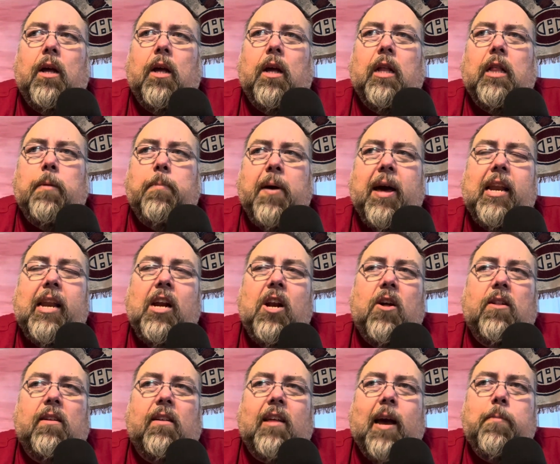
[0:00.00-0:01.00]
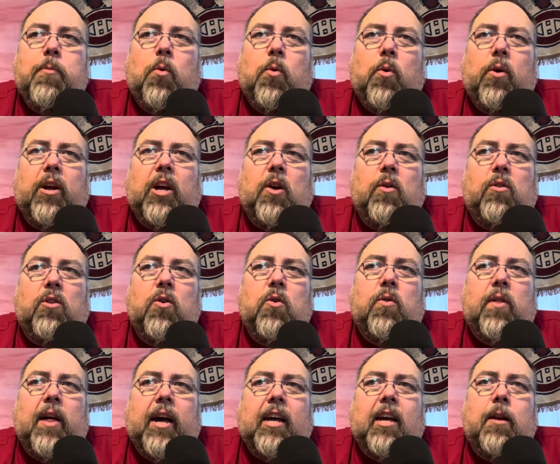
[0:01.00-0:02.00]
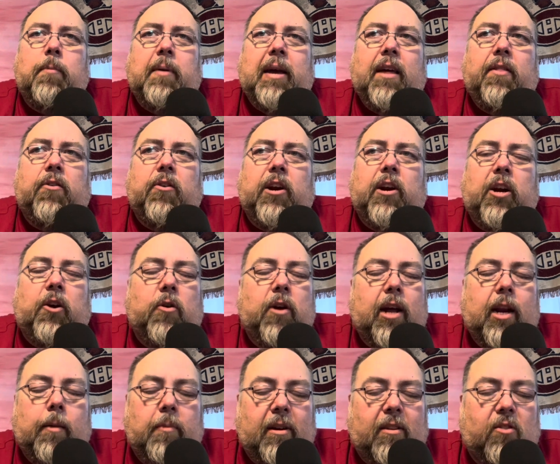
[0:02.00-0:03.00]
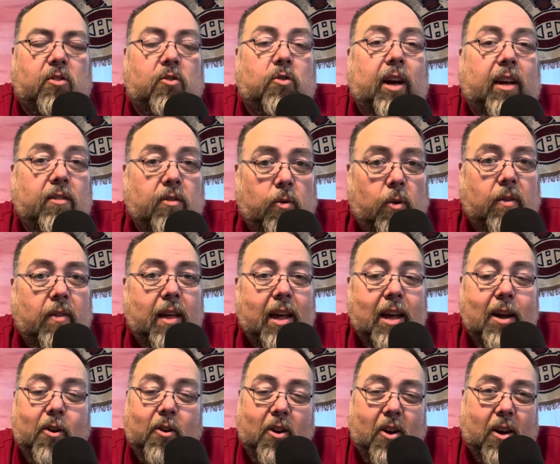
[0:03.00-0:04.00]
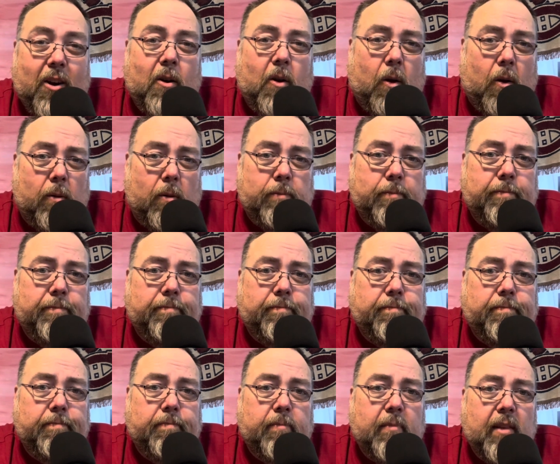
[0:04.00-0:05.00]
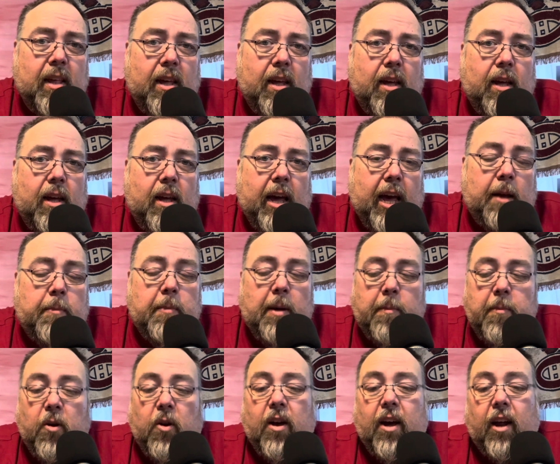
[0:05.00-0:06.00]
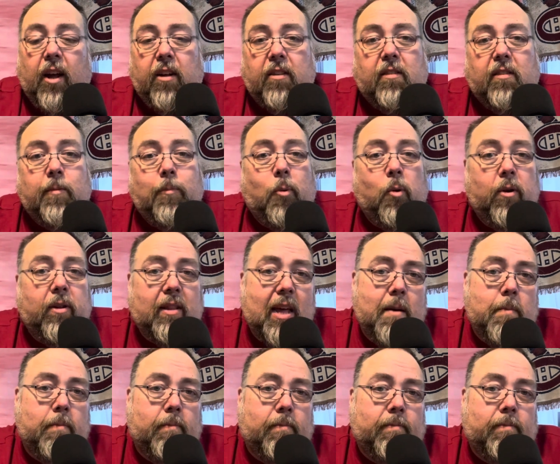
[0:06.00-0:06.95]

Depending on the type of work you do, that can be either an incredibly stressful thing or not at all. And maybe you got a good support team.